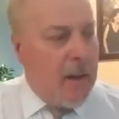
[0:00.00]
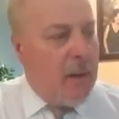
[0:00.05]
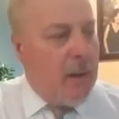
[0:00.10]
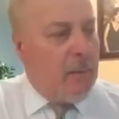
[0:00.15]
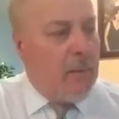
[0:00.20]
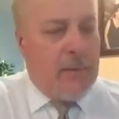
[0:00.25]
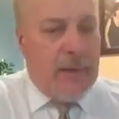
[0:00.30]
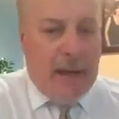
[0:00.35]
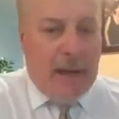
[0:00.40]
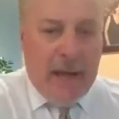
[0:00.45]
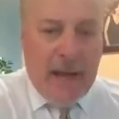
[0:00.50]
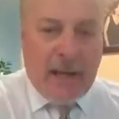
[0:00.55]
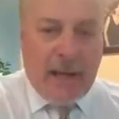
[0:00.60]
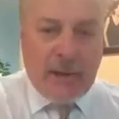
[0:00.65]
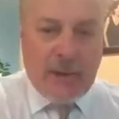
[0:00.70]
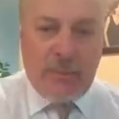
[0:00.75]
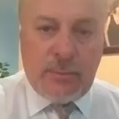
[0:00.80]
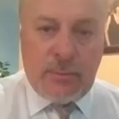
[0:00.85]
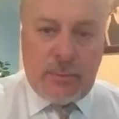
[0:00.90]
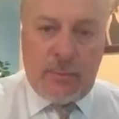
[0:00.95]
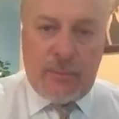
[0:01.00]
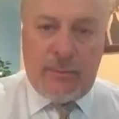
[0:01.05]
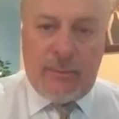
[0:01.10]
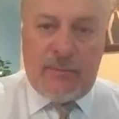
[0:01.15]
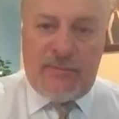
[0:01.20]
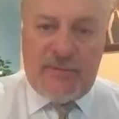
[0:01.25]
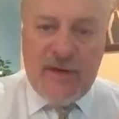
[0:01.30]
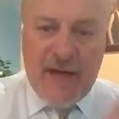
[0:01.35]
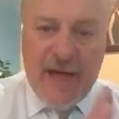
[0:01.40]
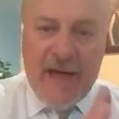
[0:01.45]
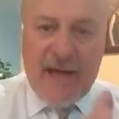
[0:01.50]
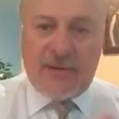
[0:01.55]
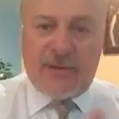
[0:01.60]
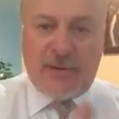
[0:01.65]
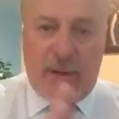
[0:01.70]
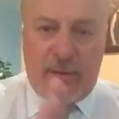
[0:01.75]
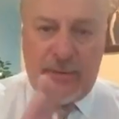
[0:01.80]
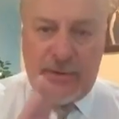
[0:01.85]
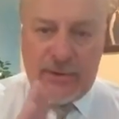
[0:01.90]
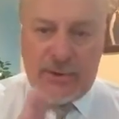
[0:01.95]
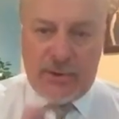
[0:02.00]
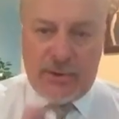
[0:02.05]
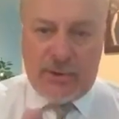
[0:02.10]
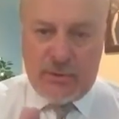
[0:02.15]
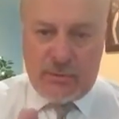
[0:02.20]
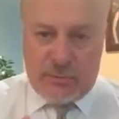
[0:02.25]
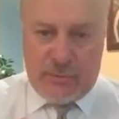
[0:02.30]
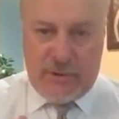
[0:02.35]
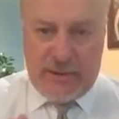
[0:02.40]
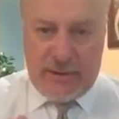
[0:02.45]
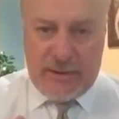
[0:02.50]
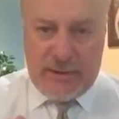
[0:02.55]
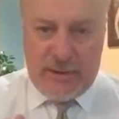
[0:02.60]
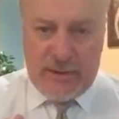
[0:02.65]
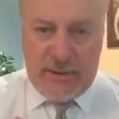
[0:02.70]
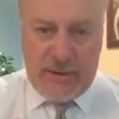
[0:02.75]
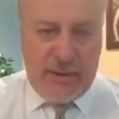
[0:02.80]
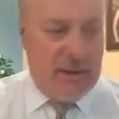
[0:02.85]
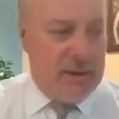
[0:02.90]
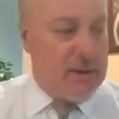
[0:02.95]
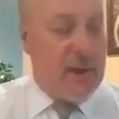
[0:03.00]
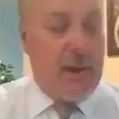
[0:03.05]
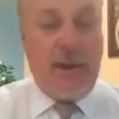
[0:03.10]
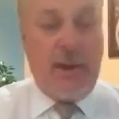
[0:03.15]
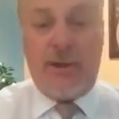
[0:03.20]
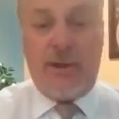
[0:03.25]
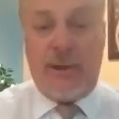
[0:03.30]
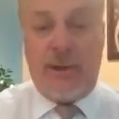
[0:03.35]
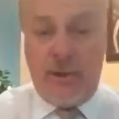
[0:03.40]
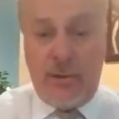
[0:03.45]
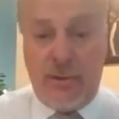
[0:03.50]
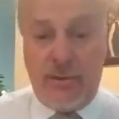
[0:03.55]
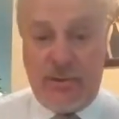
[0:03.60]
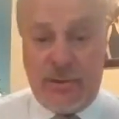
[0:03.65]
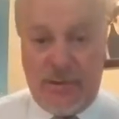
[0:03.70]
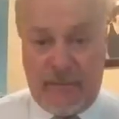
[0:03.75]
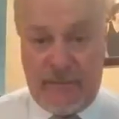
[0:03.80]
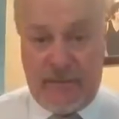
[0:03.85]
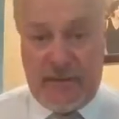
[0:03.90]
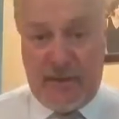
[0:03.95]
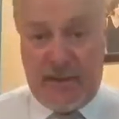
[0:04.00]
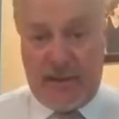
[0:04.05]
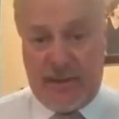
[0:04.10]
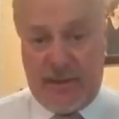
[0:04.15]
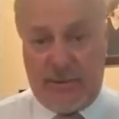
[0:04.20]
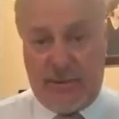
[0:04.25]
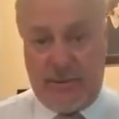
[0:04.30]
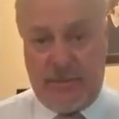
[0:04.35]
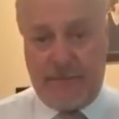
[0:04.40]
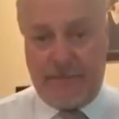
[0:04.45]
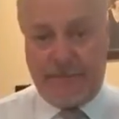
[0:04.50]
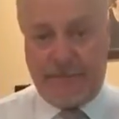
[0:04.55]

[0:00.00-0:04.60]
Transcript: with actual facts on the screen is a huge advantage.